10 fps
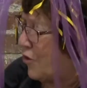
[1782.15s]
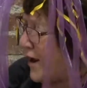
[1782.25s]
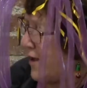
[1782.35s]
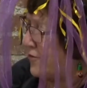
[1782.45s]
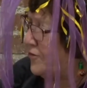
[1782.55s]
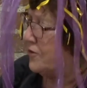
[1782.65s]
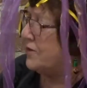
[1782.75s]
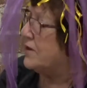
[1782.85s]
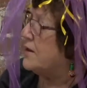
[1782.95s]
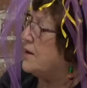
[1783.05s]
with.
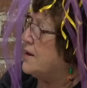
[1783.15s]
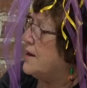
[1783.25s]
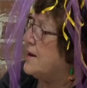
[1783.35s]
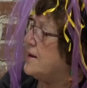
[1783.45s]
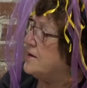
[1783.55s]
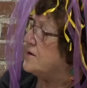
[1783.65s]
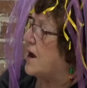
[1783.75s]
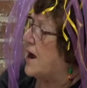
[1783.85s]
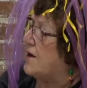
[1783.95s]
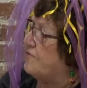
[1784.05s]

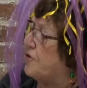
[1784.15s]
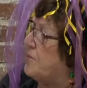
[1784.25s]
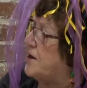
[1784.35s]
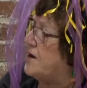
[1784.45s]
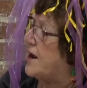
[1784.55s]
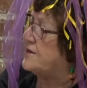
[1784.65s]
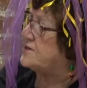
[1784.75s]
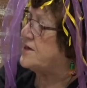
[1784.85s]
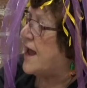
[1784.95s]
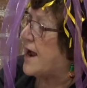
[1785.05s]
Time for midnight
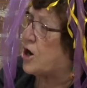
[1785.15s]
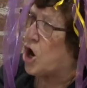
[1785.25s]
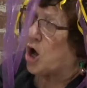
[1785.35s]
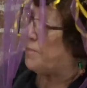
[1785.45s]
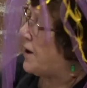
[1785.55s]
snack call,